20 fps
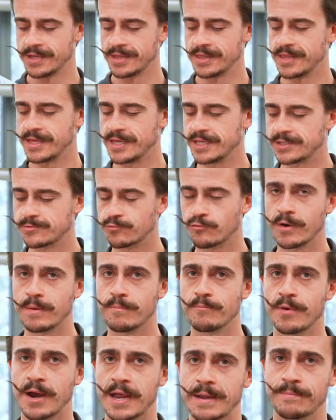These
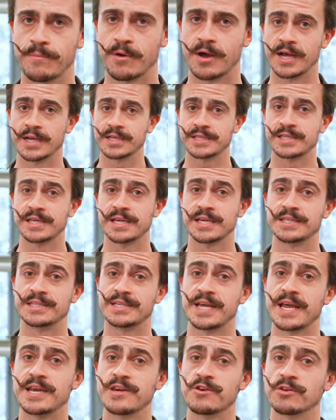rim brake bikes
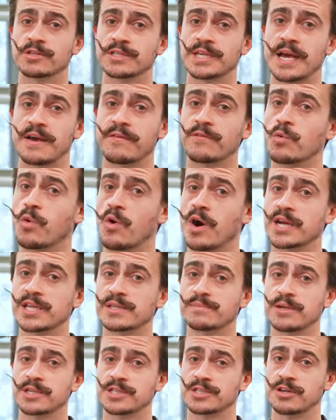tend not to have quite
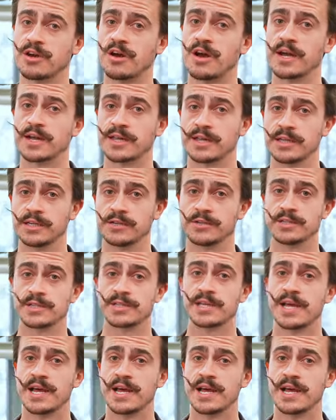as much tire clearance